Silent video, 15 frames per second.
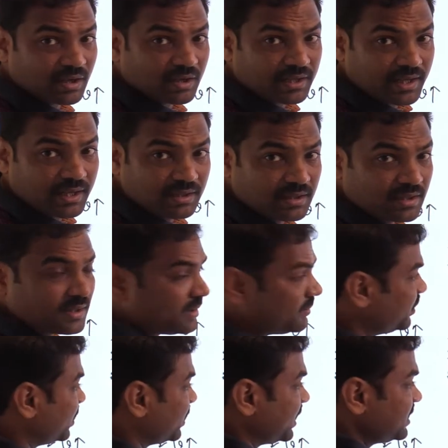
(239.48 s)
okay,
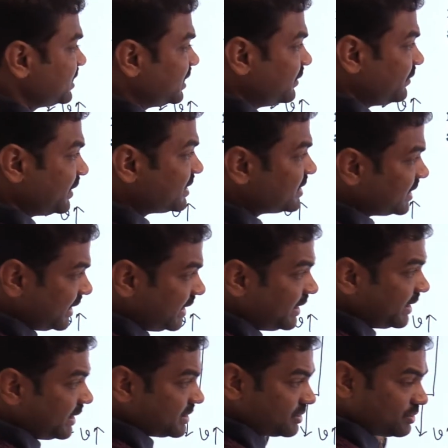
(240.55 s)
potential difference
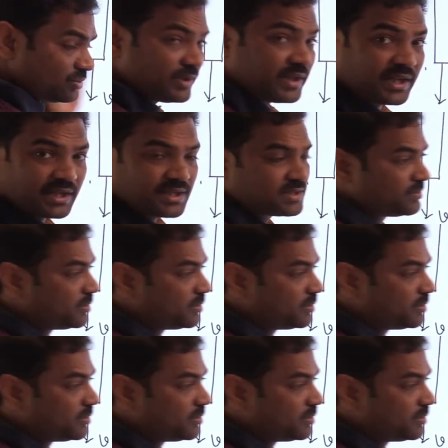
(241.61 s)
increase. To increase